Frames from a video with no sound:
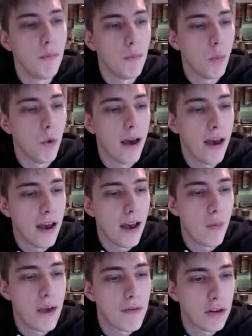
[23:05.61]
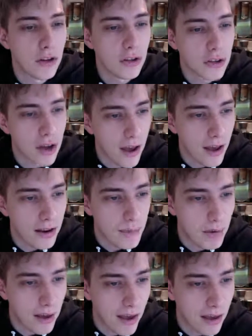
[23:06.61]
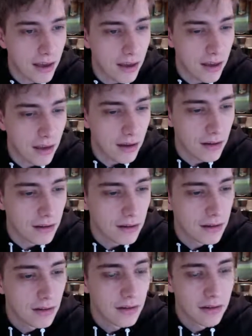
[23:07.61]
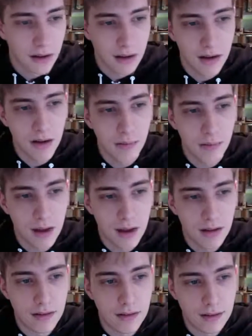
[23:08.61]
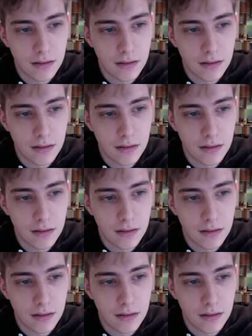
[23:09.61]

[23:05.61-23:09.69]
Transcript: where we have an entirely black kit, and